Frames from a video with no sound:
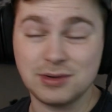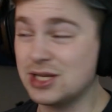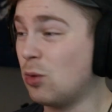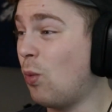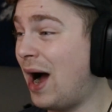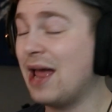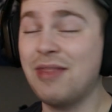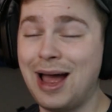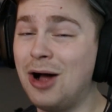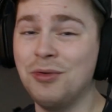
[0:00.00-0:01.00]
I was like, why in
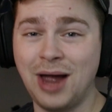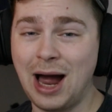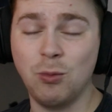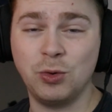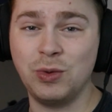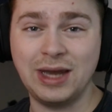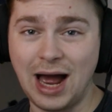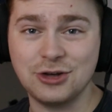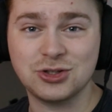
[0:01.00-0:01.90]
the hell not? Would we not